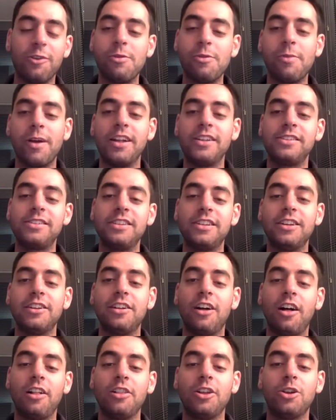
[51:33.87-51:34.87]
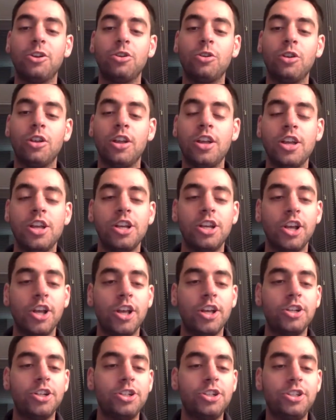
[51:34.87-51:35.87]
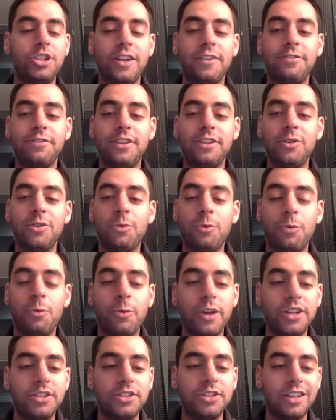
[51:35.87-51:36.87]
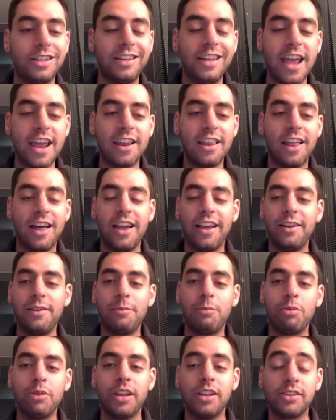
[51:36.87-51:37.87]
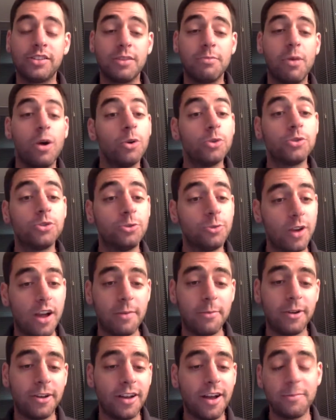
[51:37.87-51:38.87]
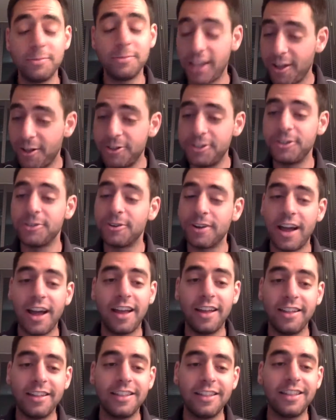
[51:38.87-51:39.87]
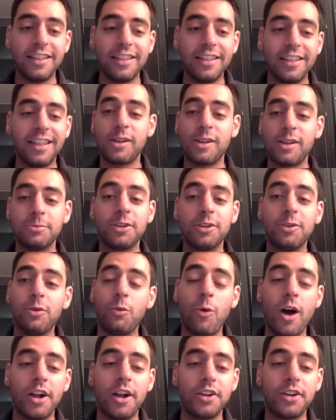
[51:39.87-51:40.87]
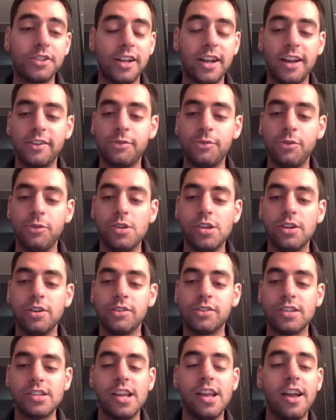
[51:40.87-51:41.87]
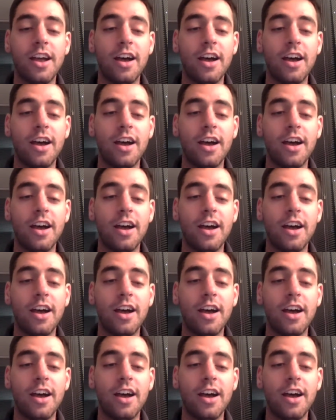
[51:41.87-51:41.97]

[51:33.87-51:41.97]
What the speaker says: We might see a little shift in which deadline brings the most drama. I'm telling you, it's something to watch in the next few years.